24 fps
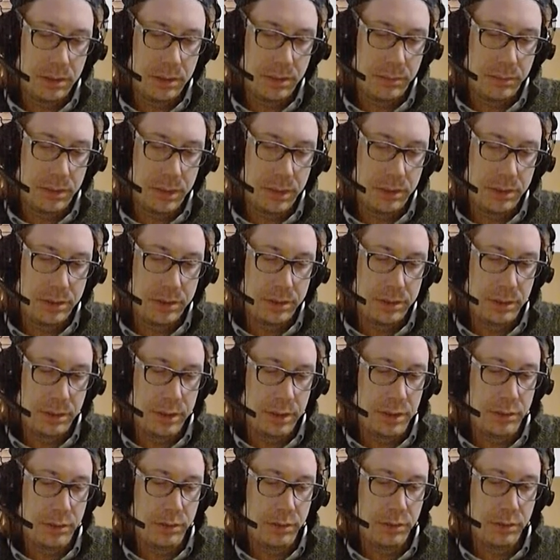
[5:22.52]
barriers to
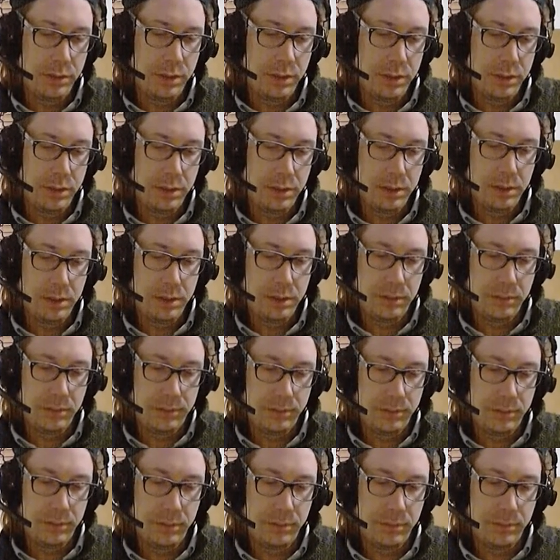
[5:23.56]
entry
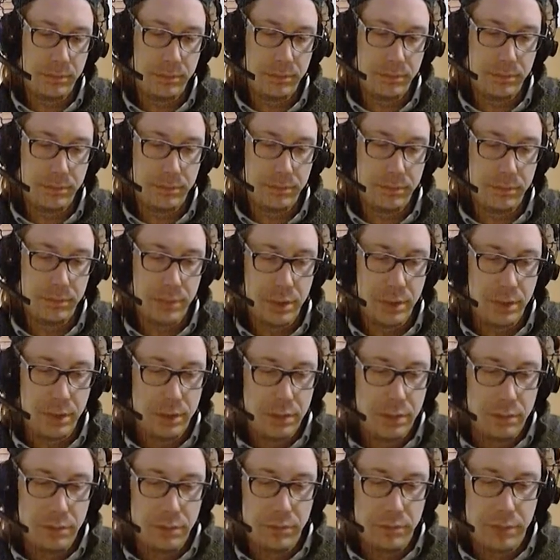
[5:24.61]
from
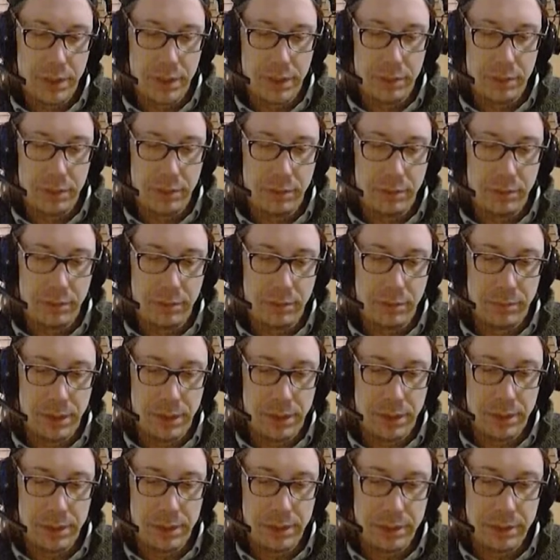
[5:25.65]
regulatory
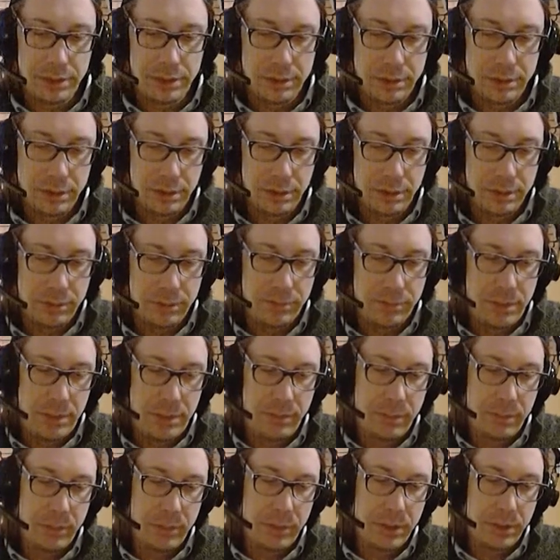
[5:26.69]
bodies that may have
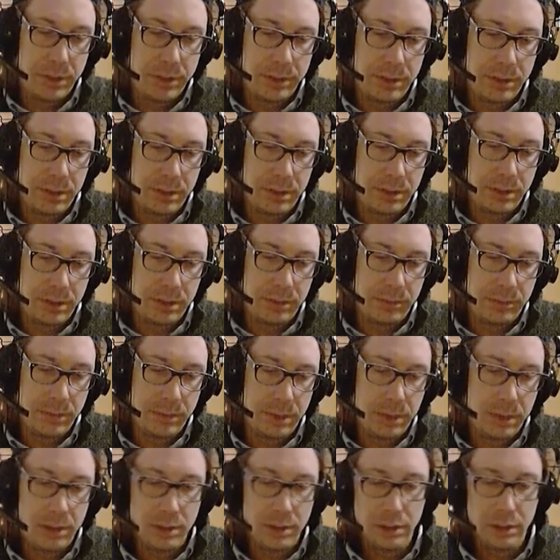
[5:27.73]
been well-intentioned, but
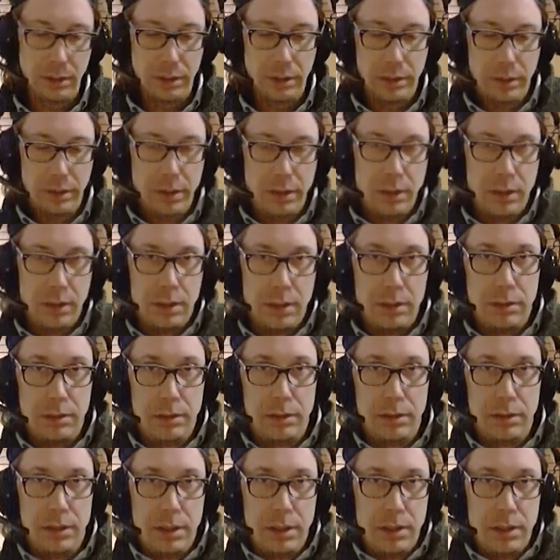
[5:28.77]

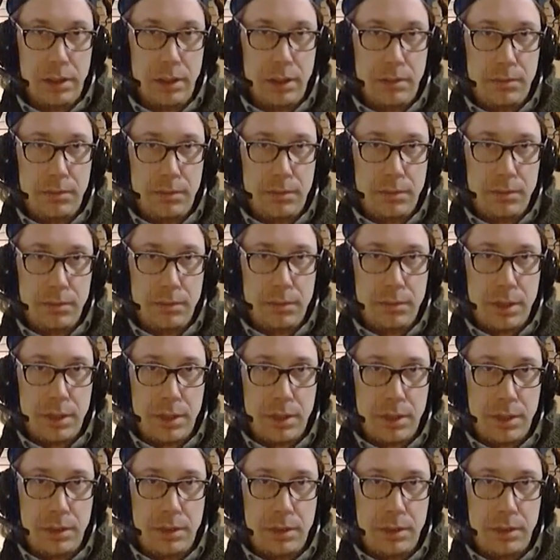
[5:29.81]
just end up
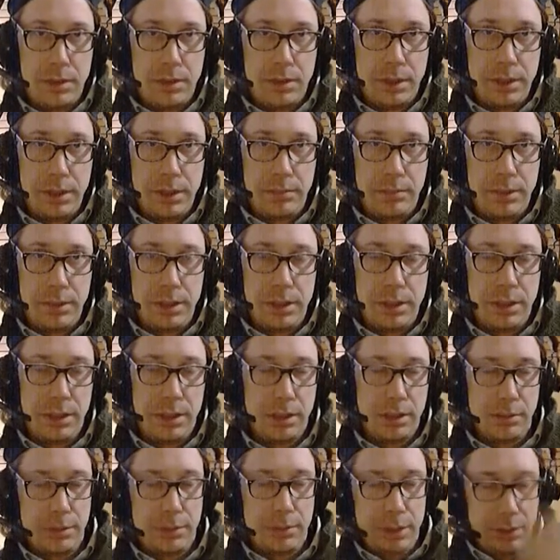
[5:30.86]
kind of choking up the
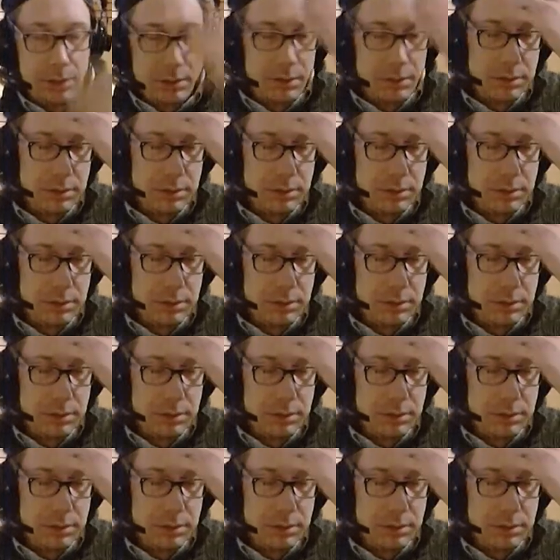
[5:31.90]
economy.